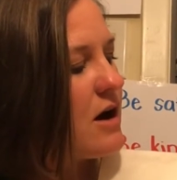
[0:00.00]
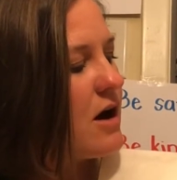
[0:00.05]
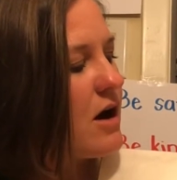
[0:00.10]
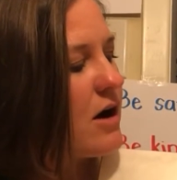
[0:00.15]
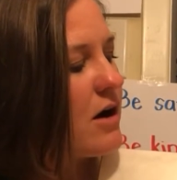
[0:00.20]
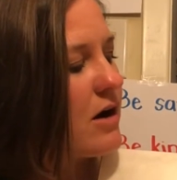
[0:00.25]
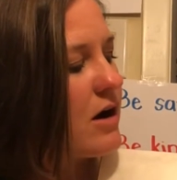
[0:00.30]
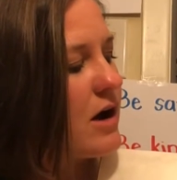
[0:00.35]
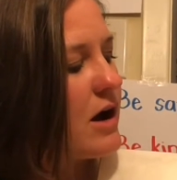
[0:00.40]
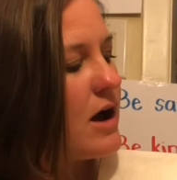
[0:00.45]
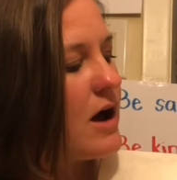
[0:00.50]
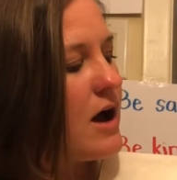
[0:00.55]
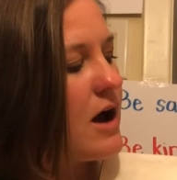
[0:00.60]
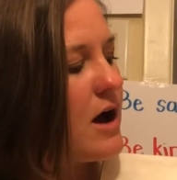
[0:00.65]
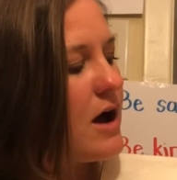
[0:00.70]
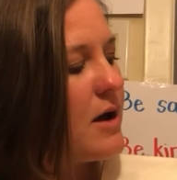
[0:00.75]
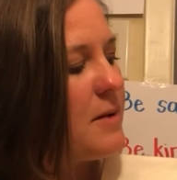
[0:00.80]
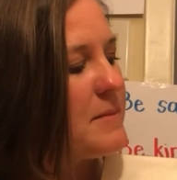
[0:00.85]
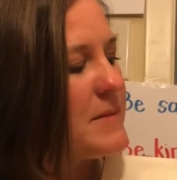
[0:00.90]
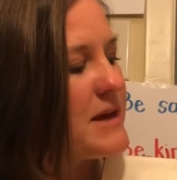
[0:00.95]
are
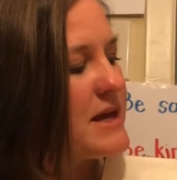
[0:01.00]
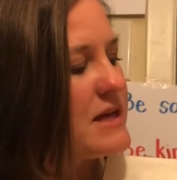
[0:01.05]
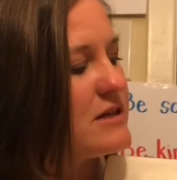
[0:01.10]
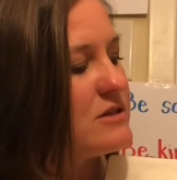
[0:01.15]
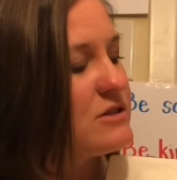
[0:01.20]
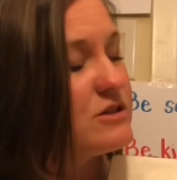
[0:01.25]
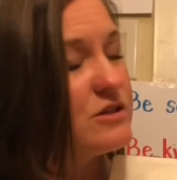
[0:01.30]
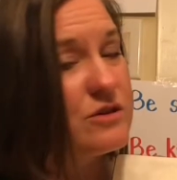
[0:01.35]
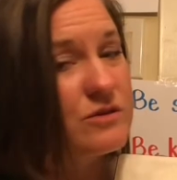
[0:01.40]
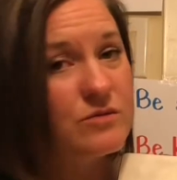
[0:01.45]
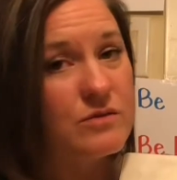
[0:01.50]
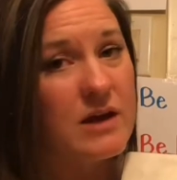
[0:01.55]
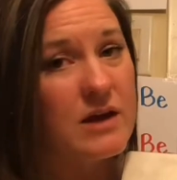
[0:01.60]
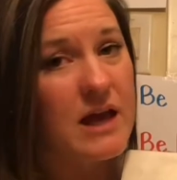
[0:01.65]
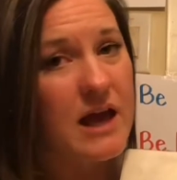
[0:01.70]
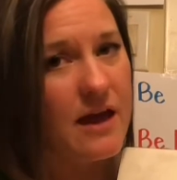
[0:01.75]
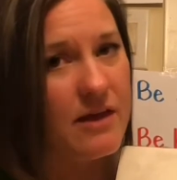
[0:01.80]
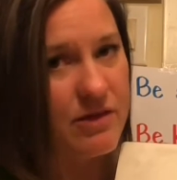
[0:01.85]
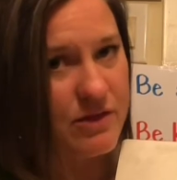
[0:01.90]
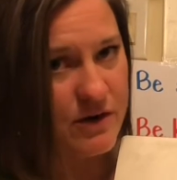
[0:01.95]
coming
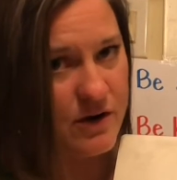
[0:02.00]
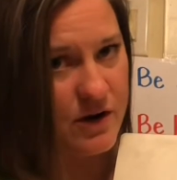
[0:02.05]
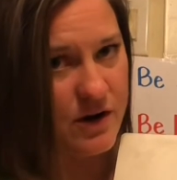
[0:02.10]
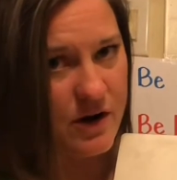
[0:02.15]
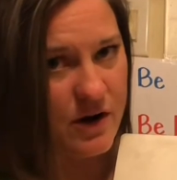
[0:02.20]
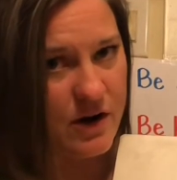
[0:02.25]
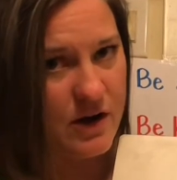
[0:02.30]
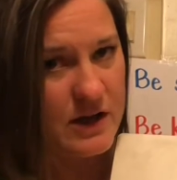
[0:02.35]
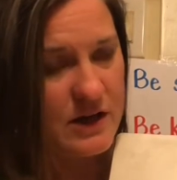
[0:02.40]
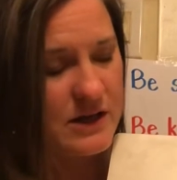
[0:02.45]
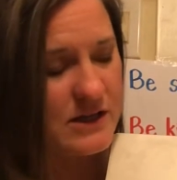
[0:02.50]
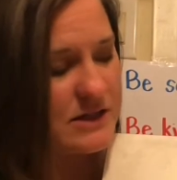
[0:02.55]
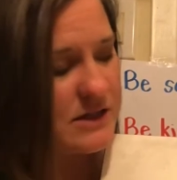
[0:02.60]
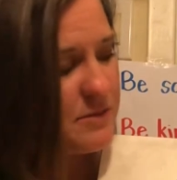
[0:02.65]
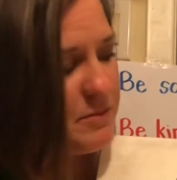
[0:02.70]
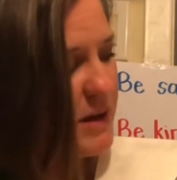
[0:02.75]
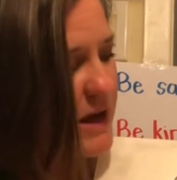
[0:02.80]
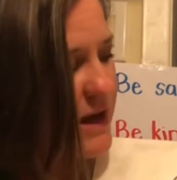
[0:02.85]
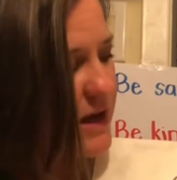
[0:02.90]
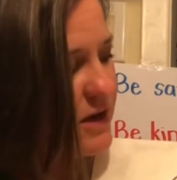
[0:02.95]
together to
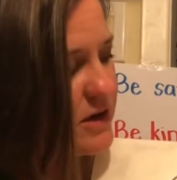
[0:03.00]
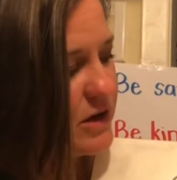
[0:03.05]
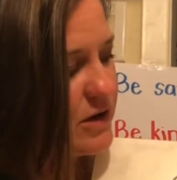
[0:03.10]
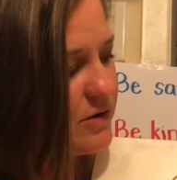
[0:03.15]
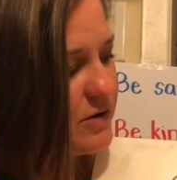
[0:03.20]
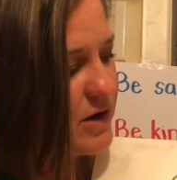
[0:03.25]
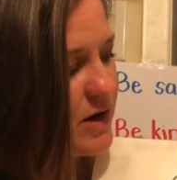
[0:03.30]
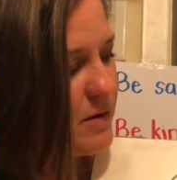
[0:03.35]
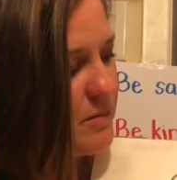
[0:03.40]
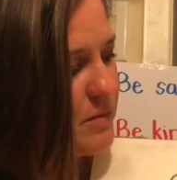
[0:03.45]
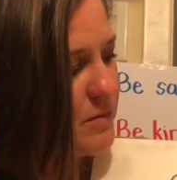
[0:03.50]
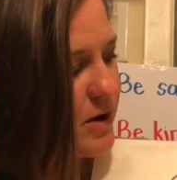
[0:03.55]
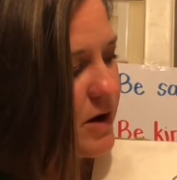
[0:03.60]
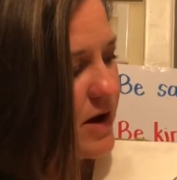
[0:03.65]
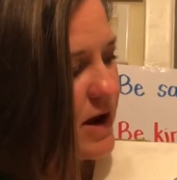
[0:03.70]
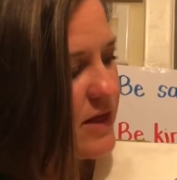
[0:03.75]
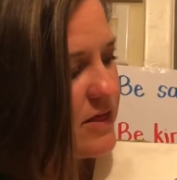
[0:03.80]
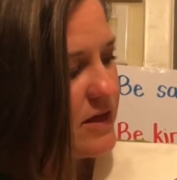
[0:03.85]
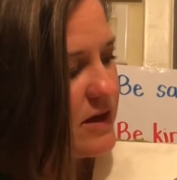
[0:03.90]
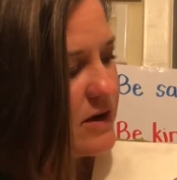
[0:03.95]
make a new number.
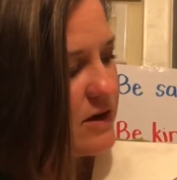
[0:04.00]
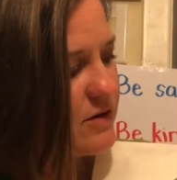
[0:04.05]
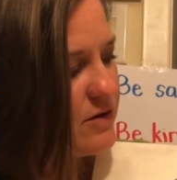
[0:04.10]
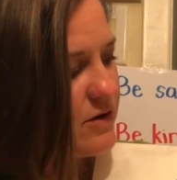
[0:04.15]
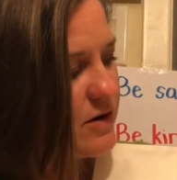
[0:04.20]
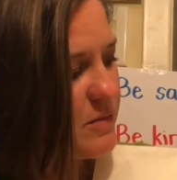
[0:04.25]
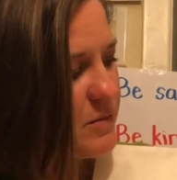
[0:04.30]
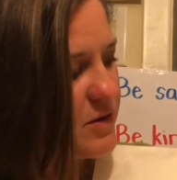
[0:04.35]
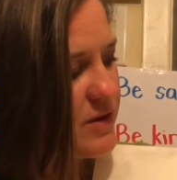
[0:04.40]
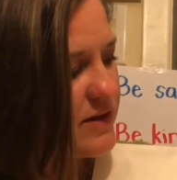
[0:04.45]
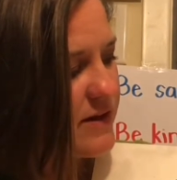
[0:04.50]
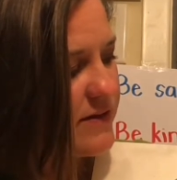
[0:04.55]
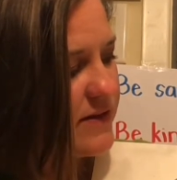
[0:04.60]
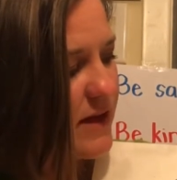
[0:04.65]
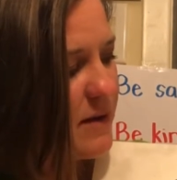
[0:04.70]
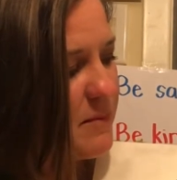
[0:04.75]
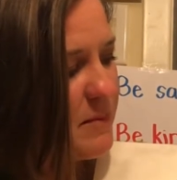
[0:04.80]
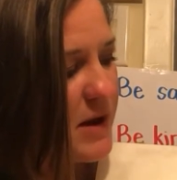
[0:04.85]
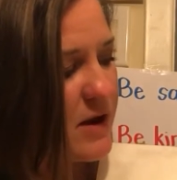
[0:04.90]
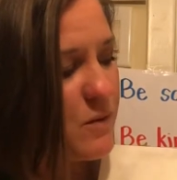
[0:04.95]
And the new number that
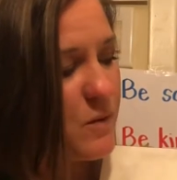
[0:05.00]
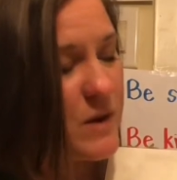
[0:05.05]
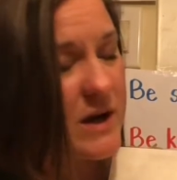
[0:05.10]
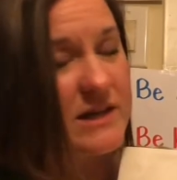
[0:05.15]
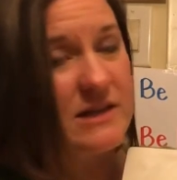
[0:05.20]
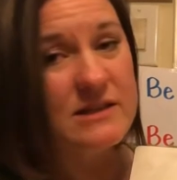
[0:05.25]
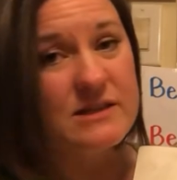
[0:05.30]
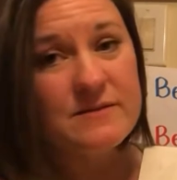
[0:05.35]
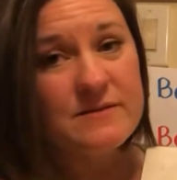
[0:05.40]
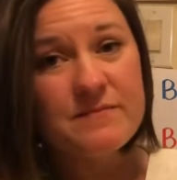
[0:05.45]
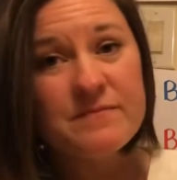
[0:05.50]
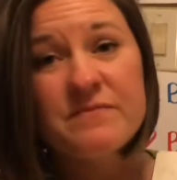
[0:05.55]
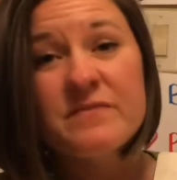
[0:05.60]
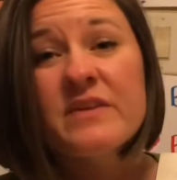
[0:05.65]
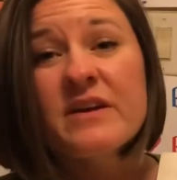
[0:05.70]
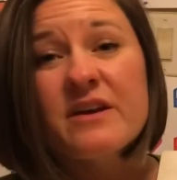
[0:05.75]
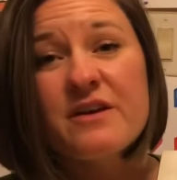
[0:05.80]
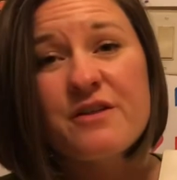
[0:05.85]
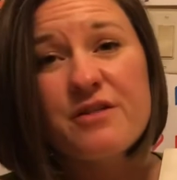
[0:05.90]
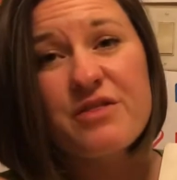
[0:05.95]
they made was
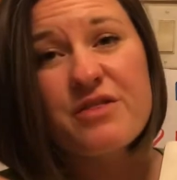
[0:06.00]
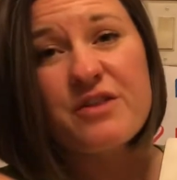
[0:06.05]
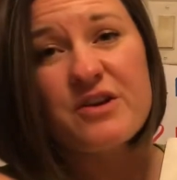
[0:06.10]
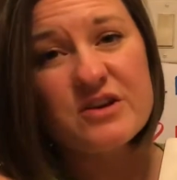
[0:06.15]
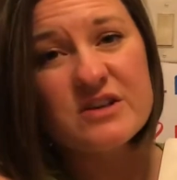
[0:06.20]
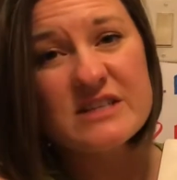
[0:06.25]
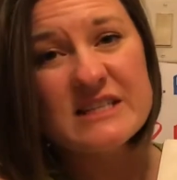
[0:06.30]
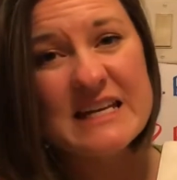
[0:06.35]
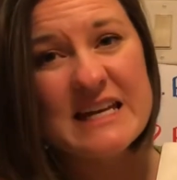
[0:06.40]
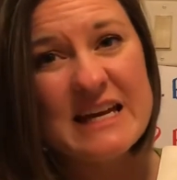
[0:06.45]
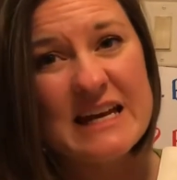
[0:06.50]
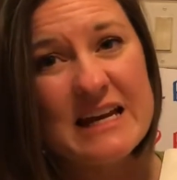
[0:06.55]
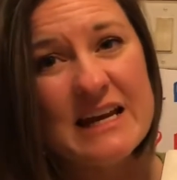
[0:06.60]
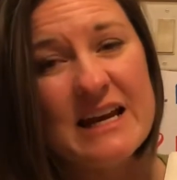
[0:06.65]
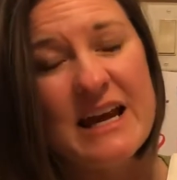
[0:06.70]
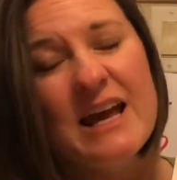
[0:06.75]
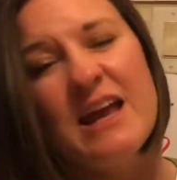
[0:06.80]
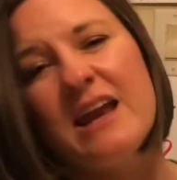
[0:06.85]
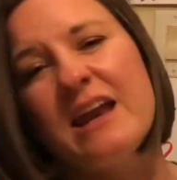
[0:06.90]
13.